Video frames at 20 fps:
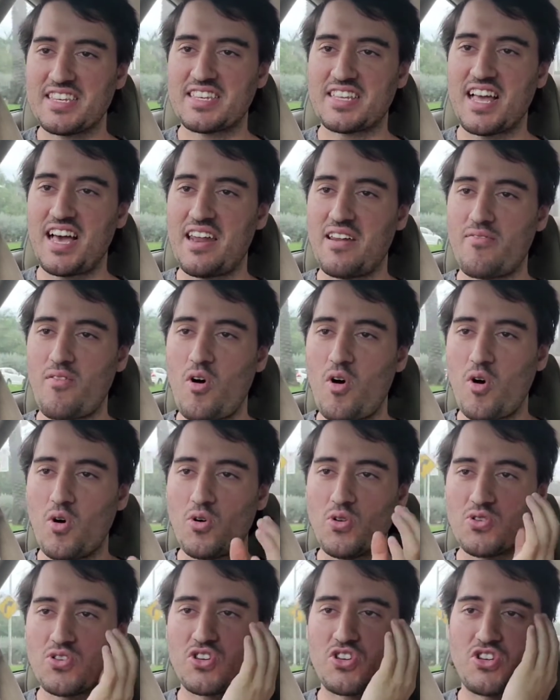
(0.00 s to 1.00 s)
kind of a
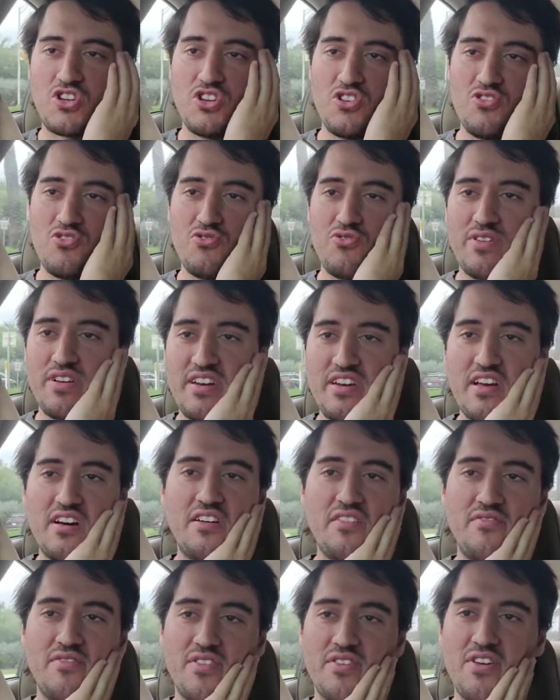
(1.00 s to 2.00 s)
whole stew, and
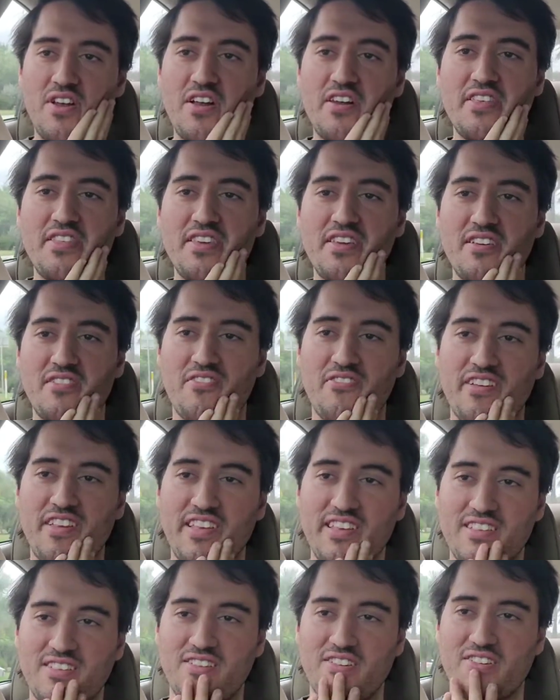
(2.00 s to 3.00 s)
none of the
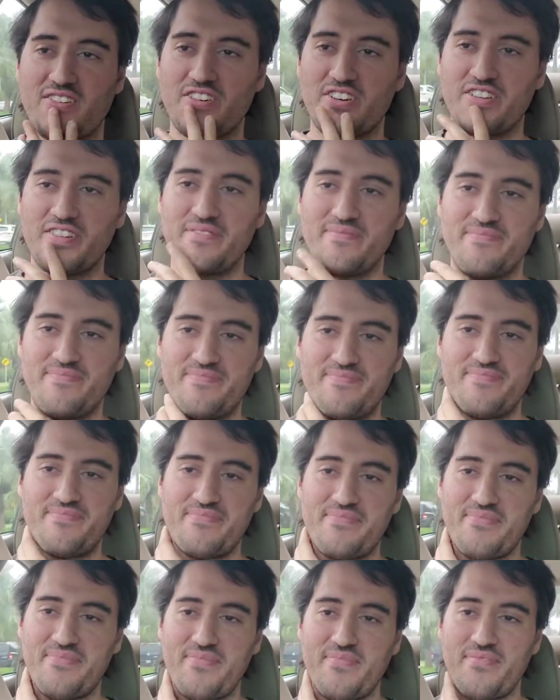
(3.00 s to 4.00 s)
ingredients are good.
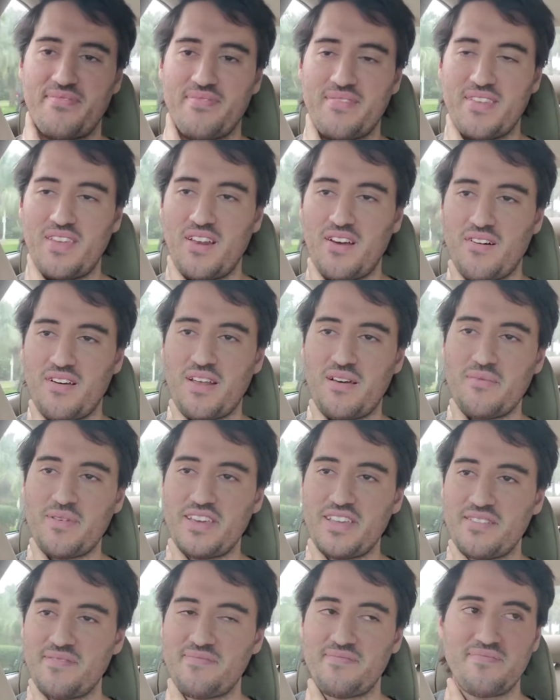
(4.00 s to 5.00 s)
You know what I
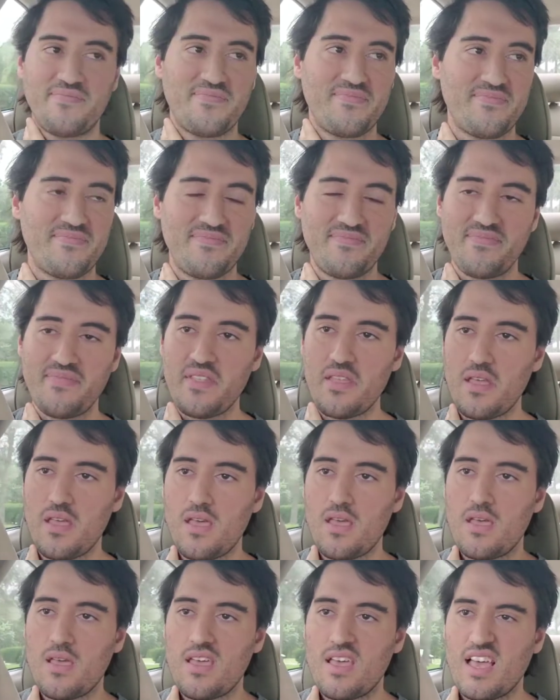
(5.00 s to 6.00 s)
mean?
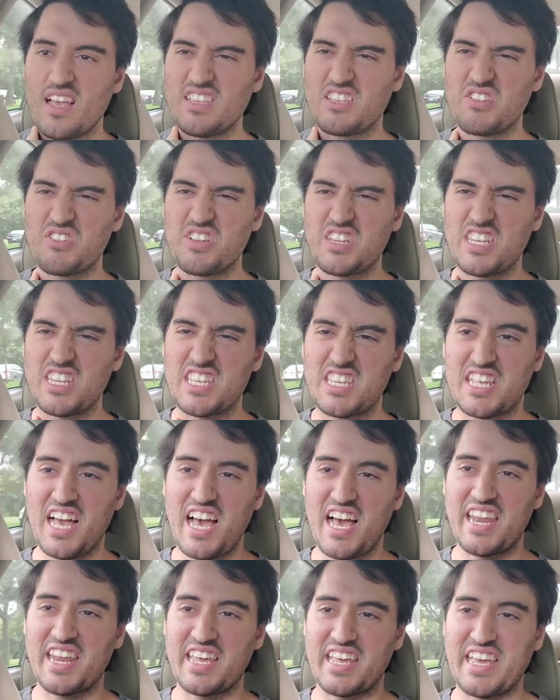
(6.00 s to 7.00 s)
And so it just
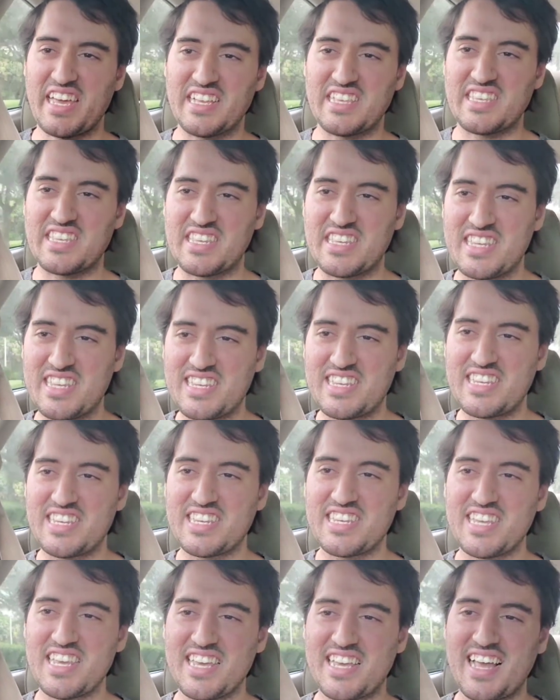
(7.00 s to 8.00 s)
kind of gets
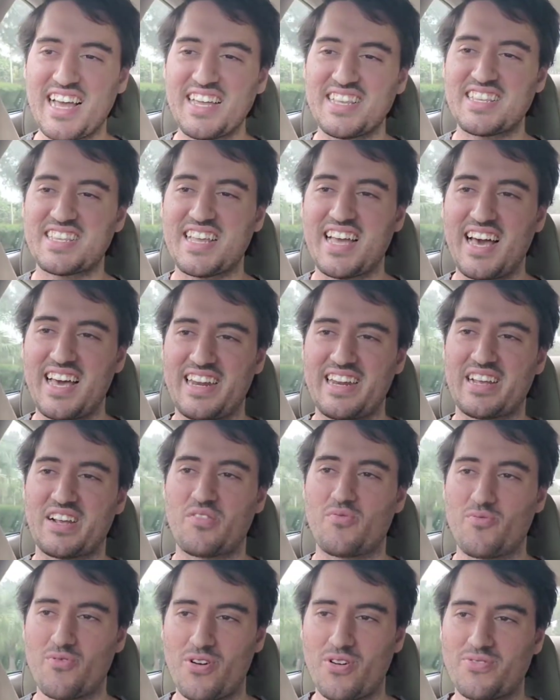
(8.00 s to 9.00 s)
kind of
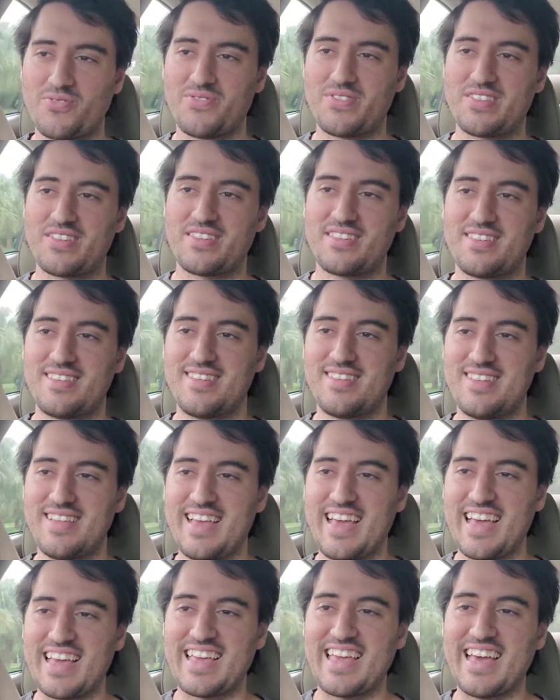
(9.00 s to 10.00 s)
gross.
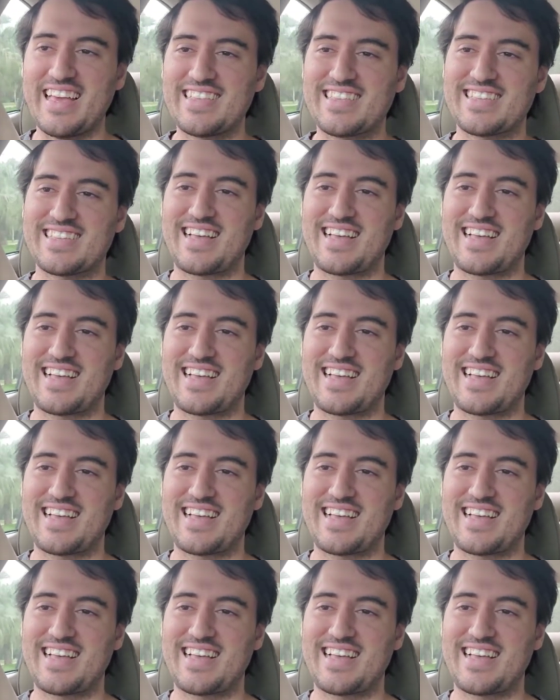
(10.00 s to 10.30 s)
It gets